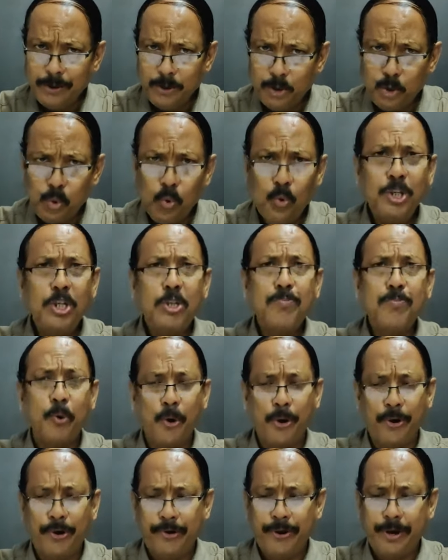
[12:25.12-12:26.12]
through this
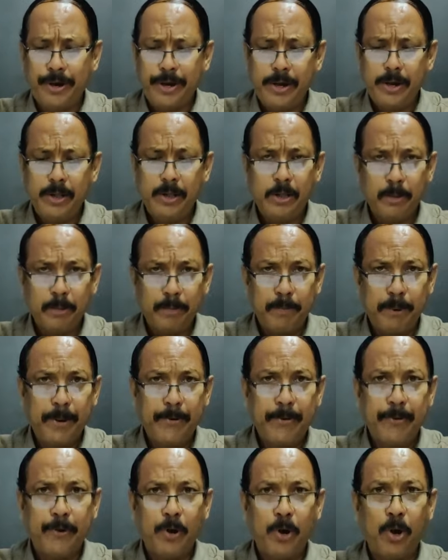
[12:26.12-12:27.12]
poetry, the
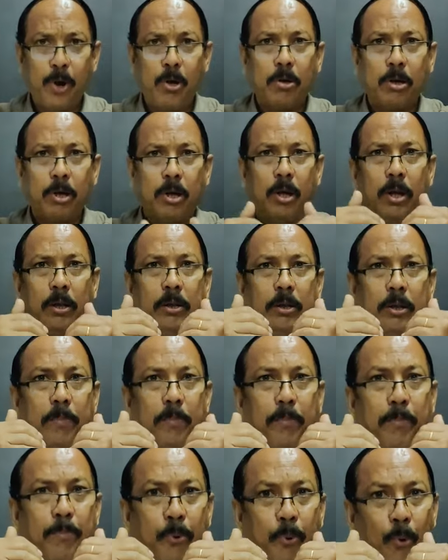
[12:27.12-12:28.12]
patriot, the
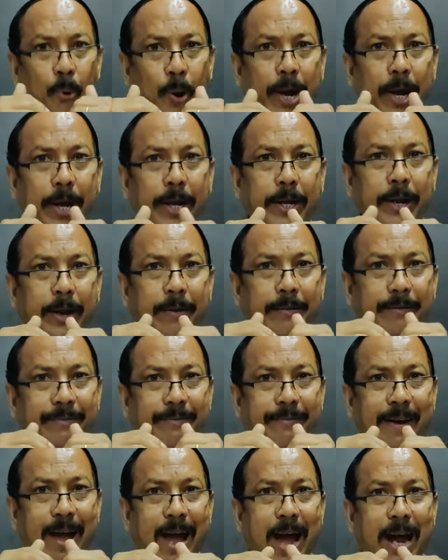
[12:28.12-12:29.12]
poet in
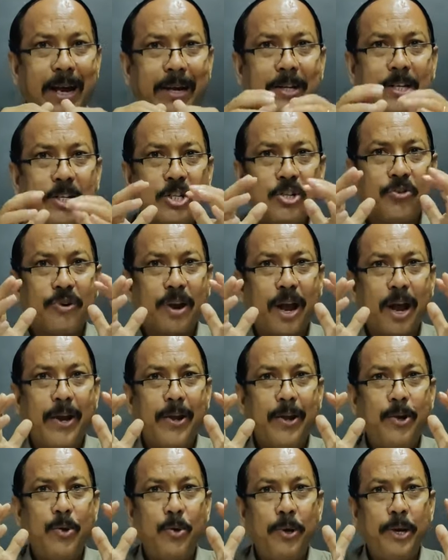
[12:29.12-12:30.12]
fact is
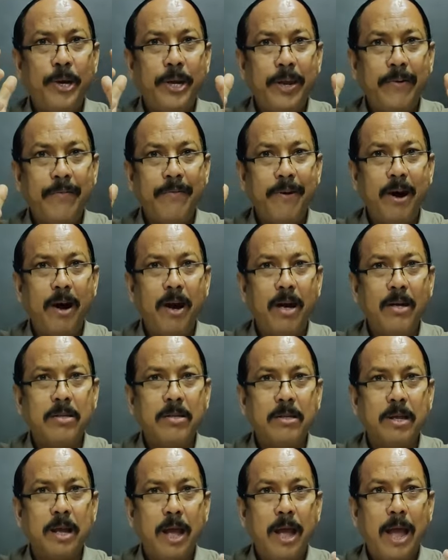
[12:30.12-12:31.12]
trying to give
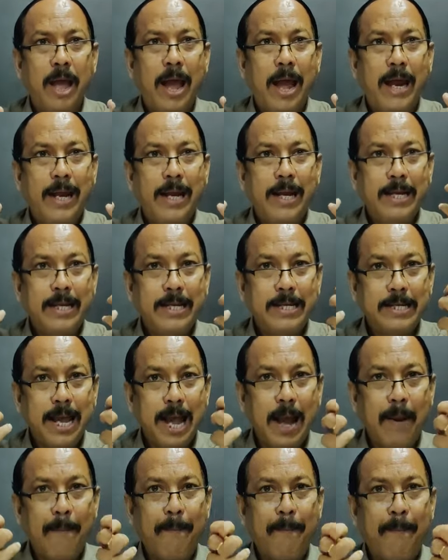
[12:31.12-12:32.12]
us an
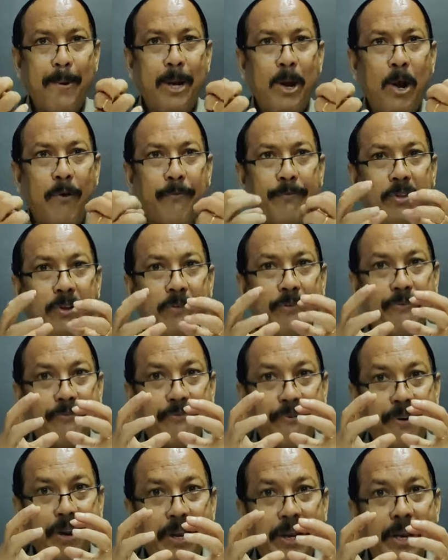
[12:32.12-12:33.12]
example of the
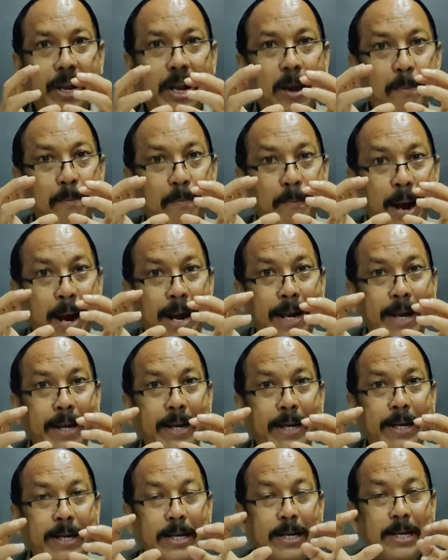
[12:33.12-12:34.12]
fickle
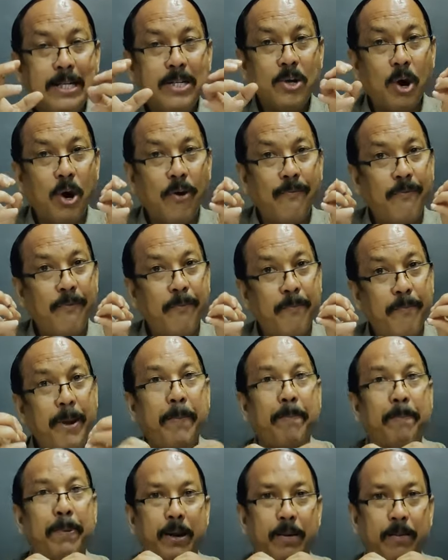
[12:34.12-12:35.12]
mindedness of
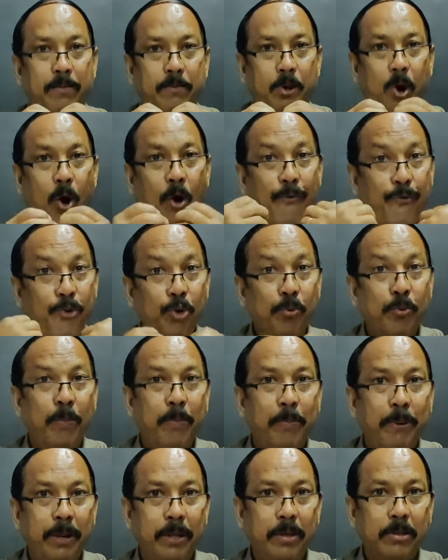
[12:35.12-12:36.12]
people, of human
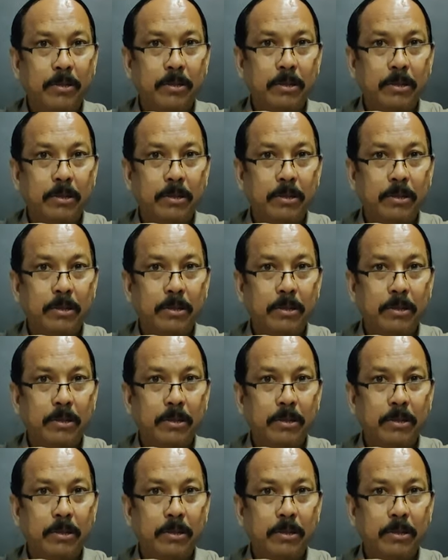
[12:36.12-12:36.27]
beings.